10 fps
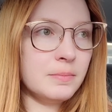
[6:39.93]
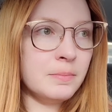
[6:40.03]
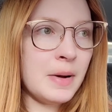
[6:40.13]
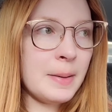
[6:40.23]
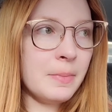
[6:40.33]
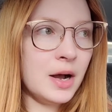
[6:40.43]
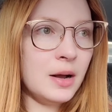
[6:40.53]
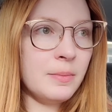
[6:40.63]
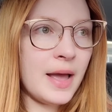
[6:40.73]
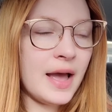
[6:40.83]
My
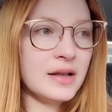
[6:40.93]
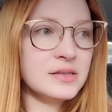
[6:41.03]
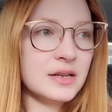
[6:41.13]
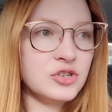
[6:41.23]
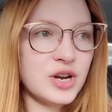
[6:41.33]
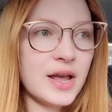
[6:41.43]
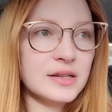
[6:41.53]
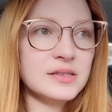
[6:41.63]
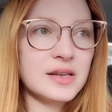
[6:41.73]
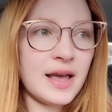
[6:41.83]
mom has a
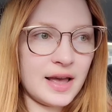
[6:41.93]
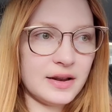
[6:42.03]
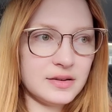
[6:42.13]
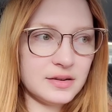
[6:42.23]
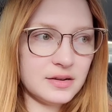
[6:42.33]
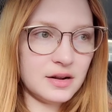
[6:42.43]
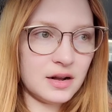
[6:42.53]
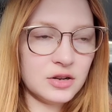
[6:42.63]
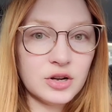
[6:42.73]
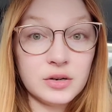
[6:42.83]
chance at a
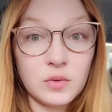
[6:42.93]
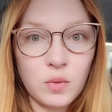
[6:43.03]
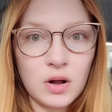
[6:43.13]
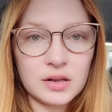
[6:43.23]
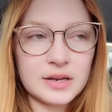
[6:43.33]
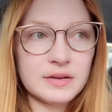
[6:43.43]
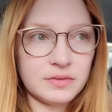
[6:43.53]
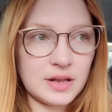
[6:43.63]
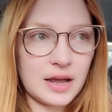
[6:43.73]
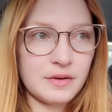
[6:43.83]
good quality of
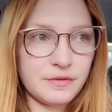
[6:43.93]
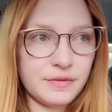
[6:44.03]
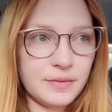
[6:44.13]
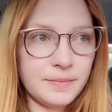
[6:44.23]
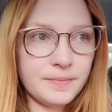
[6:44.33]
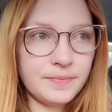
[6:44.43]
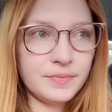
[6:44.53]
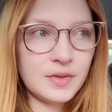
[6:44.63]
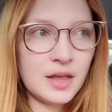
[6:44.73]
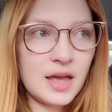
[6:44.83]
life
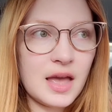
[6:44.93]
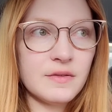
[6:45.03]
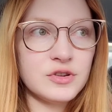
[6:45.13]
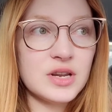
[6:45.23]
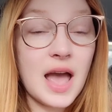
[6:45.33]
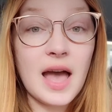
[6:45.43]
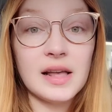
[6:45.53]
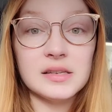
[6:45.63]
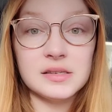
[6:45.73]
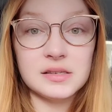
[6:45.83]
if she
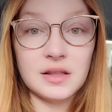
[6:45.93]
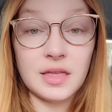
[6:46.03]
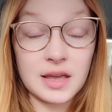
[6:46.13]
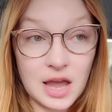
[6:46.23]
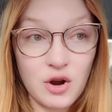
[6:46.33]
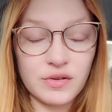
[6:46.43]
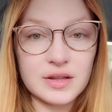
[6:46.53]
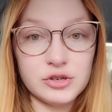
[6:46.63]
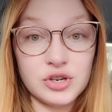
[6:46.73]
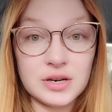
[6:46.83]
has the care
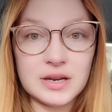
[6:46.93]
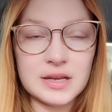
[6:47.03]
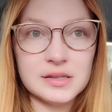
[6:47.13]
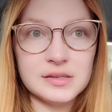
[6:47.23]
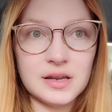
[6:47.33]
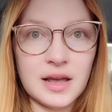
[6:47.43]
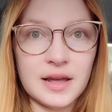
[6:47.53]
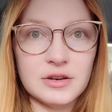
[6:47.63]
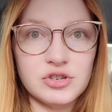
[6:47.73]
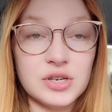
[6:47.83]
that she needs,
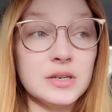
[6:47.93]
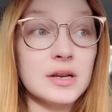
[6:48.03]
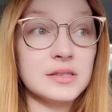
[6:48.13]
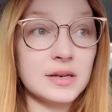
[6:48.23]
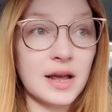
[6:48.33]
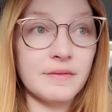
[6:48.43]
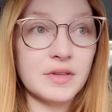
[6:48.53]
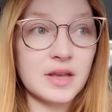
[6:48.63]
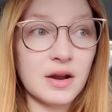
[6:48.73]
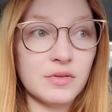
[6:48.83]
and she doesn't have the
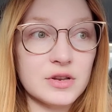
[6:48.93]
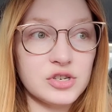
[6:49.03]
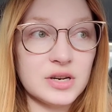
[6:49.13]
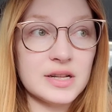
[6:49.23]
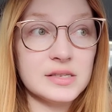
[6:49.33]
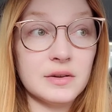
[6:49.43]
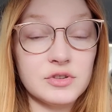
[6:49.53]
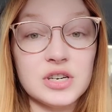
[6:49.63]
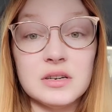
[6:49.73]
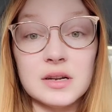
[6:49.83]
care that she needs, and if
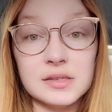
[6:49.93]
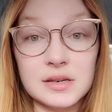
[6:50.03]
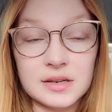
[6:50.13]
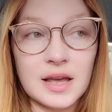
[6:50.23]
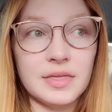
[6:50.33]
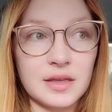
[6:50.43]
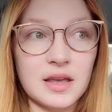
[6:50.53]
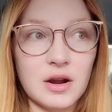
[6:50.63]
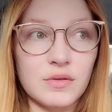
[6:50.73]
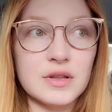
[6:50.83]
she doesn't get the
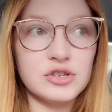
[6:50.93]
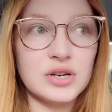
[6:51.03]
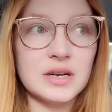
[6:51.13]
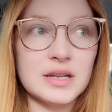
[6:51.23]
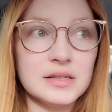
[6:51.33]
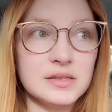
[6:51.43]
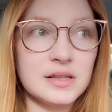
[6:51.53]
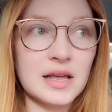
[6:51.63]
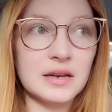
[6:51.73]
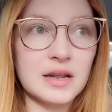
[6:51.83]
care that she needs,
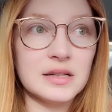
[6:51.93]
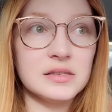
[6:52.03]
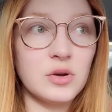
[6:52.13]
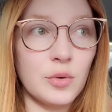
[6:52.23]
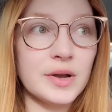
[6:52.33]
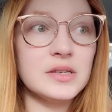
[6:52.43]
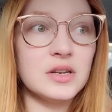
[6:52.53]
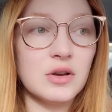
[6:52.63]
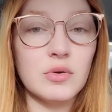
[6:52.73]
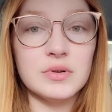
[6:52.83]
then it's going to
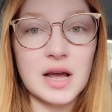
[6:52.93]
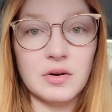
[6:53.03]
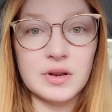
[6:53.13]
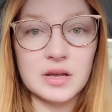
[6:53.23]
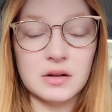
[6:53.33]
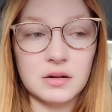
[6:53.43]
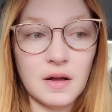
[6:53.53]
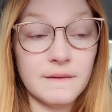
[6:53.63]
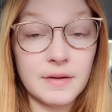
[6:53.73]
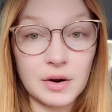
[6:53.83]
go downhill
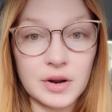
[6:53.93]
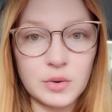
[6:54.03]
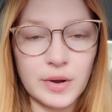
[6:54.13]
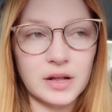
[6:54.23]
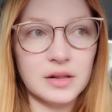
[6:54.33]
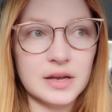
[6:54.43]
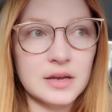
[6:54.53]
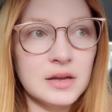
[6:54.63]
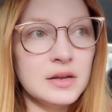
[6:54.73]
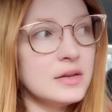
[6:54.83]
very quickly.
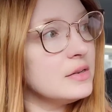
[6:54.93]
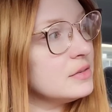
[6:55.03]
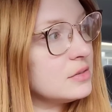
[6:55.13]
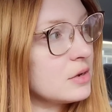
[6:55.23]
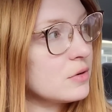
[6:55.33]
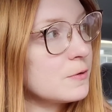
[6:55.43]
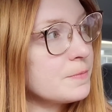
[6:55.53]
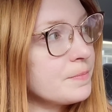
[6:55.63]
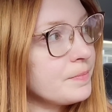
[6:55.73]
So